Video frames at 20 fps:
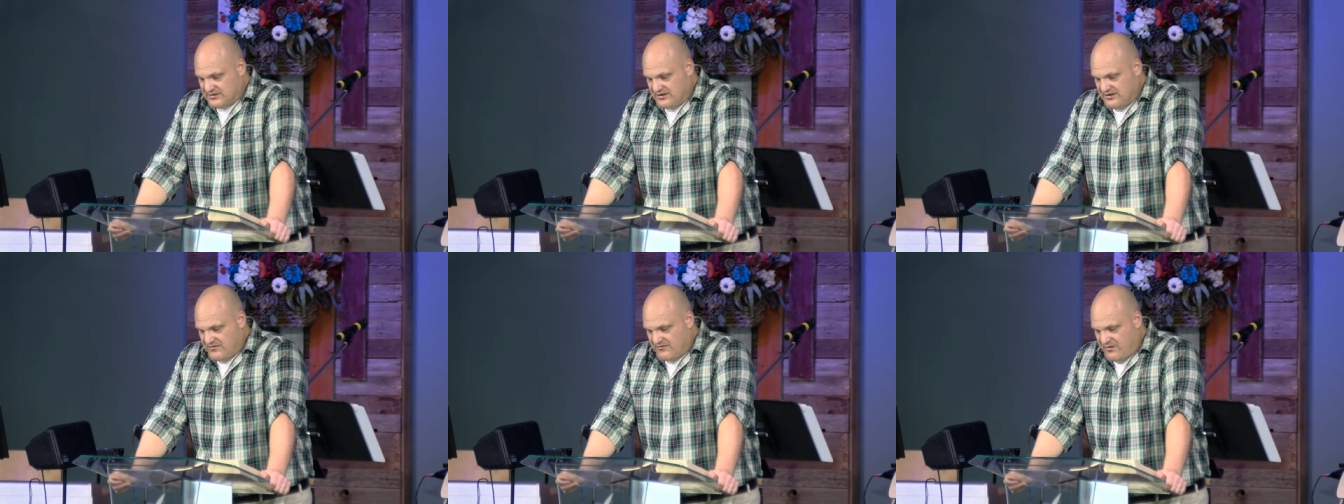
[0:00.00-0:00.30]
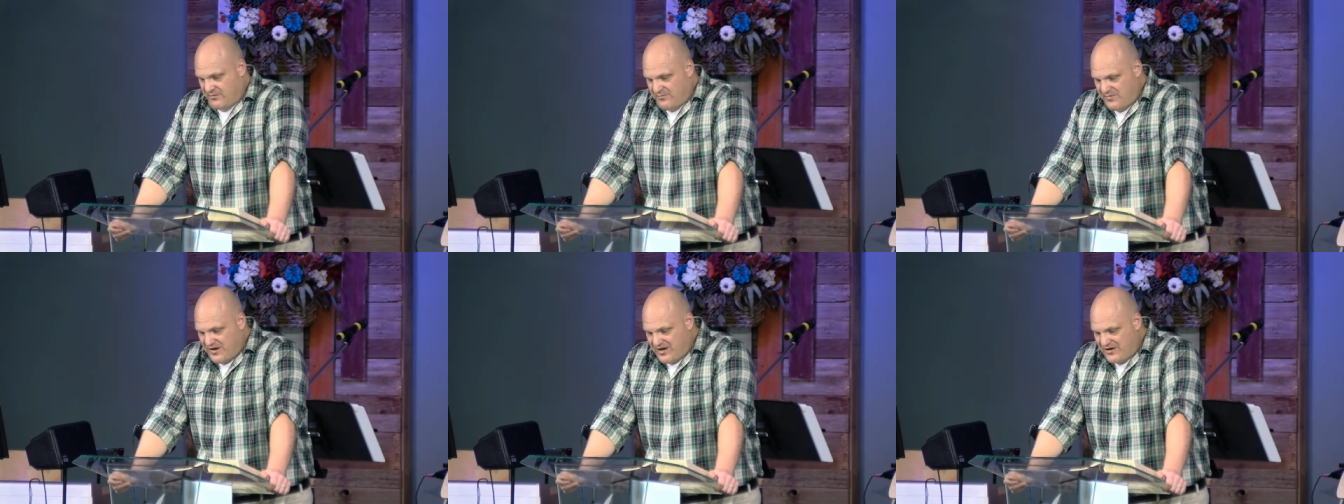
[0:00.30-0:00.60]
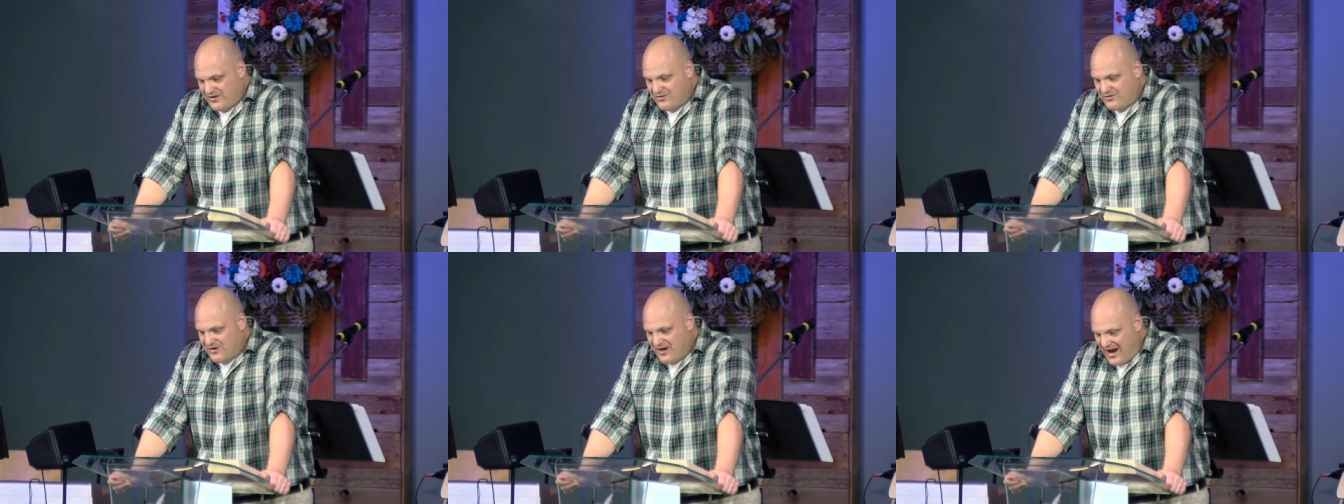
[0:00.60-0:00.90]
from being
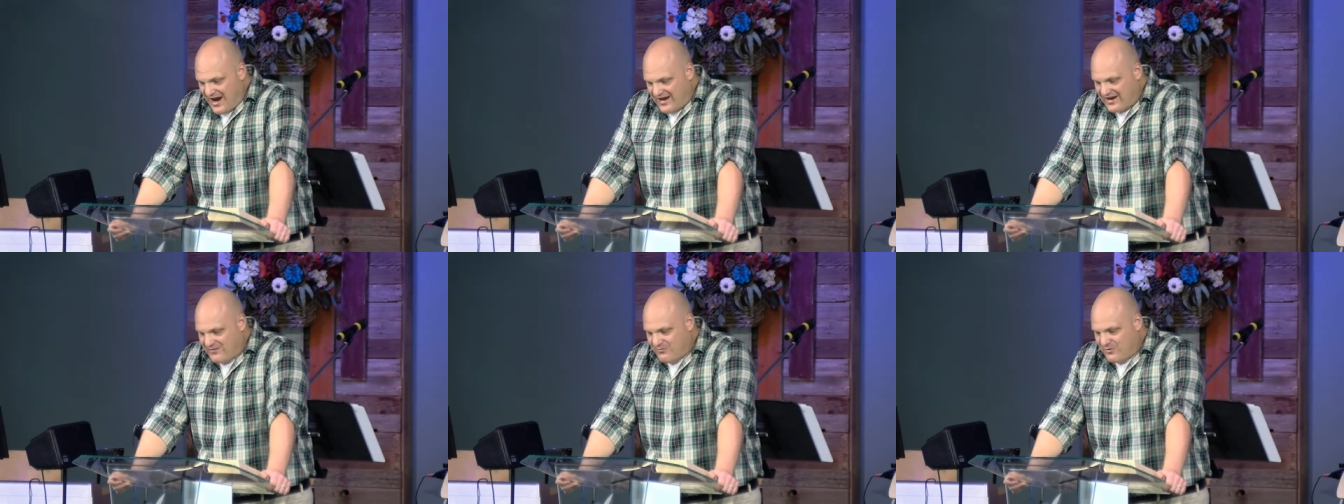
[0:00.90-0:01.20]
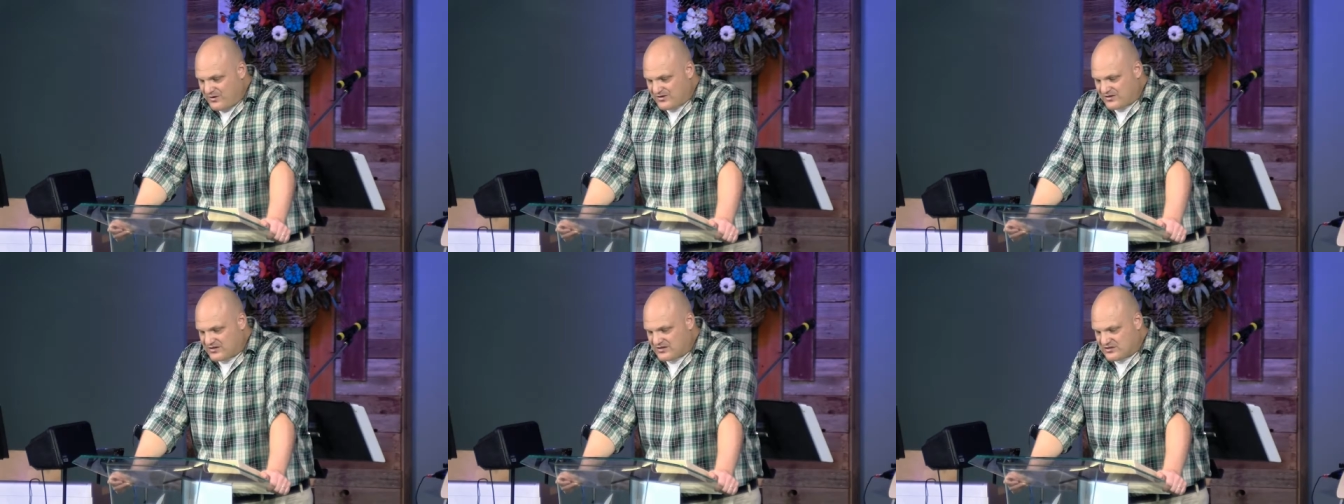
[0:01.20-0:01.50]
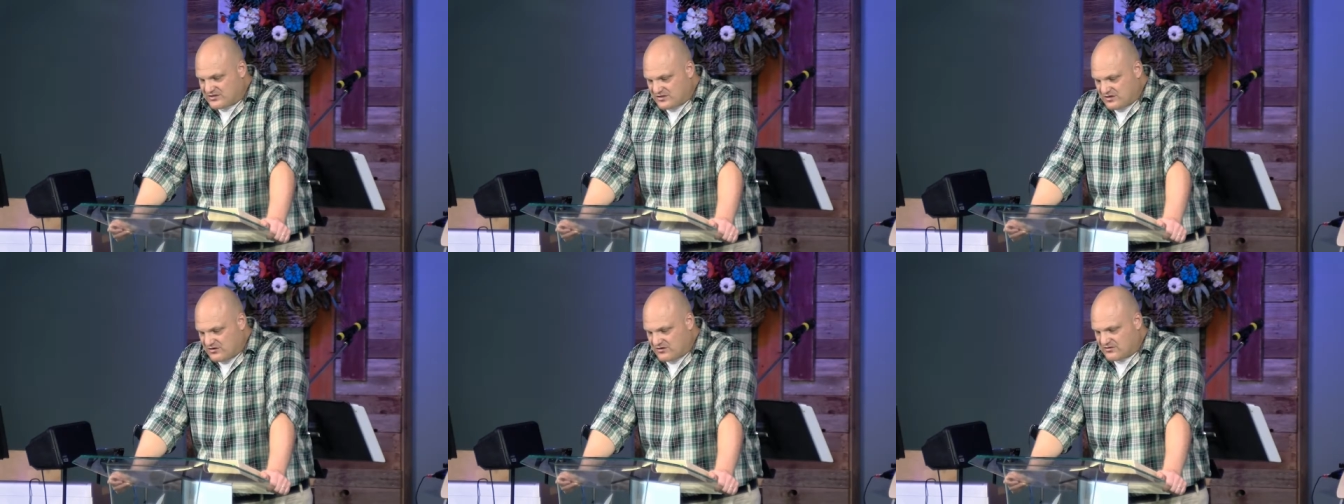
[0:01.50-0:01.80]
united with the
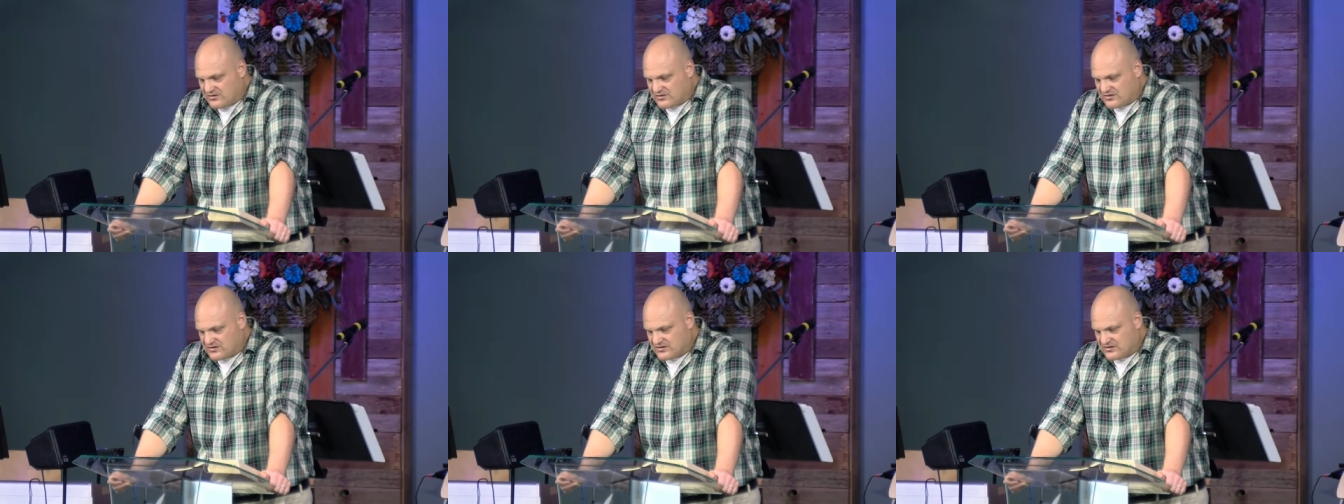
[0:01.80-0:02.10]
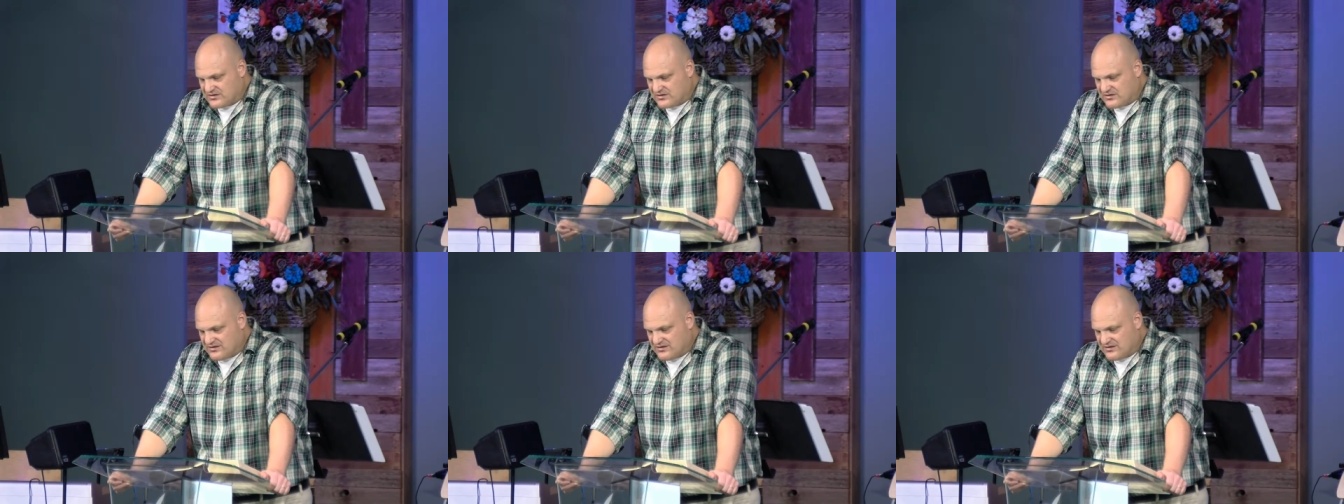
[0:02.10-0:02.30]
church,